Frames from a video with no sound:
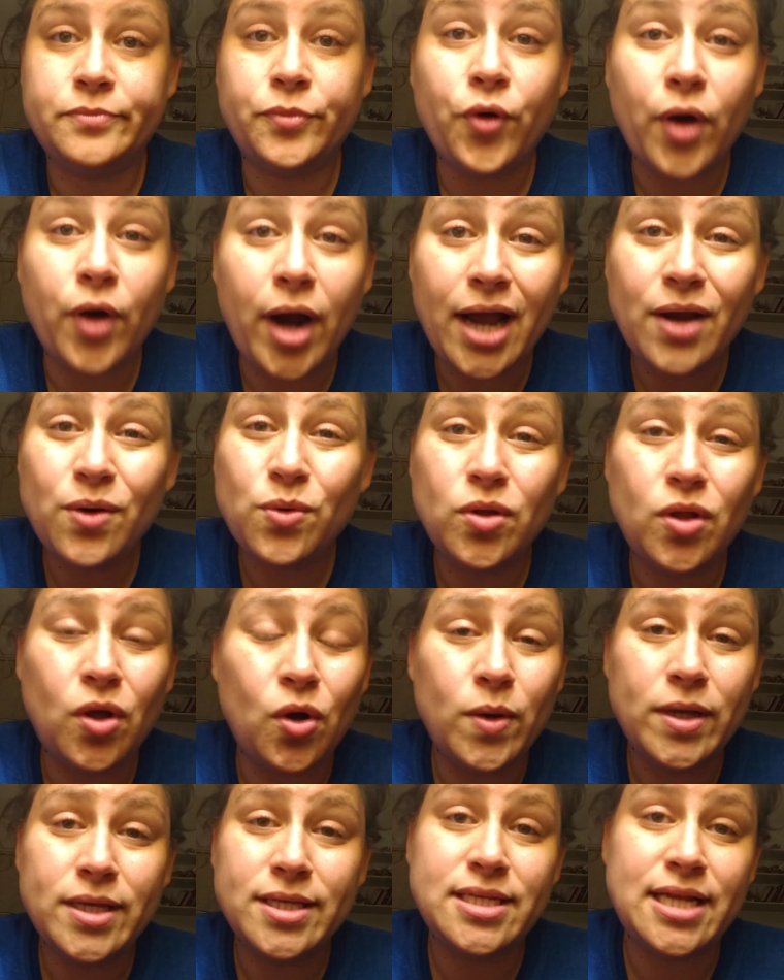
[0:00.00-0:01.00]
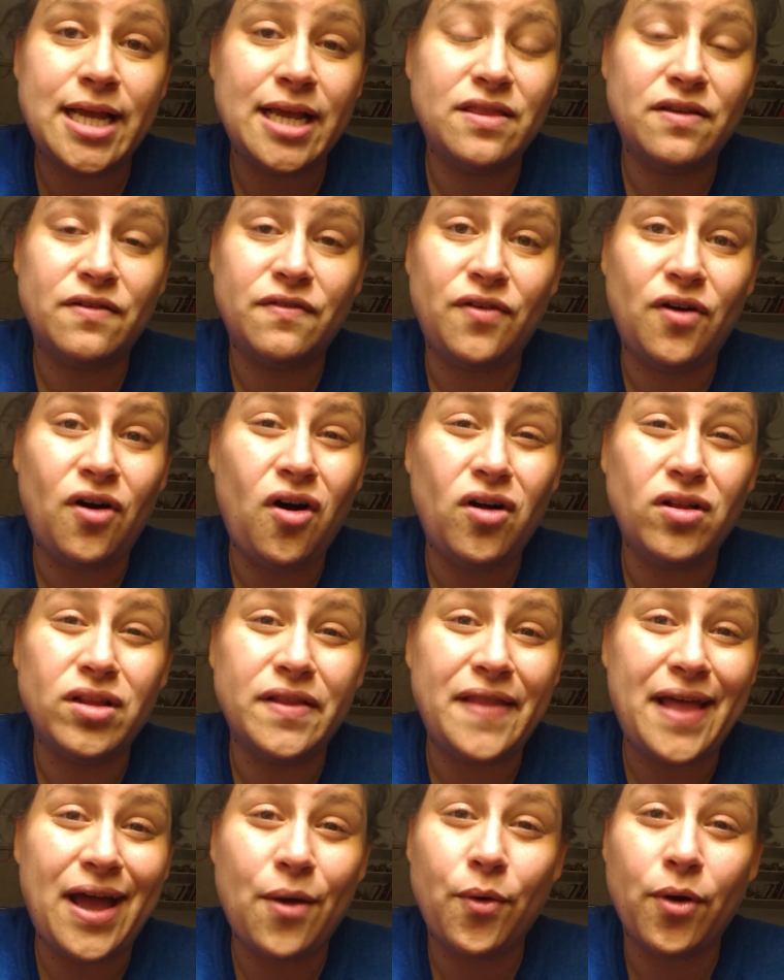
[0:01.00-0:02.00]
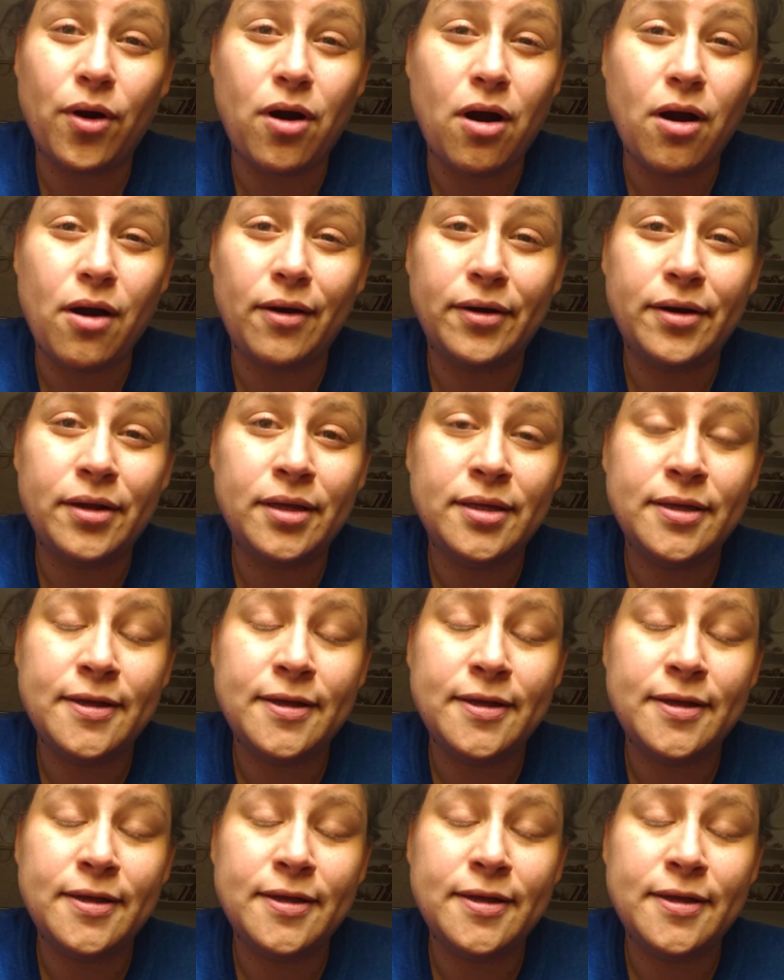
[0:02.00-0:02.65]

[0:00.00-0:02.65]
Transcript: pride will always take the fall in that regard.